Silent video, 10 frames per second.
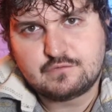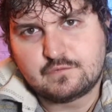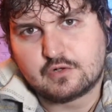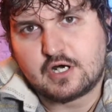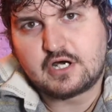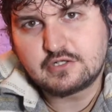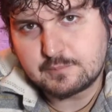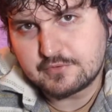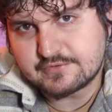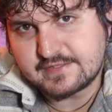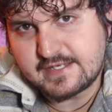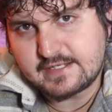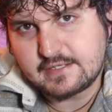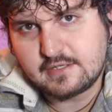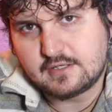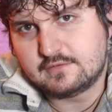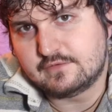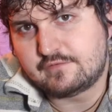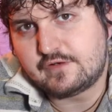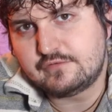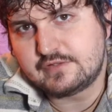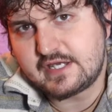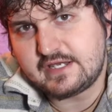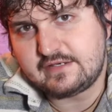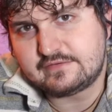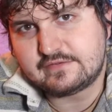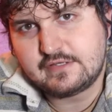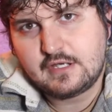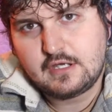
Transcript: for 100% of the phone case.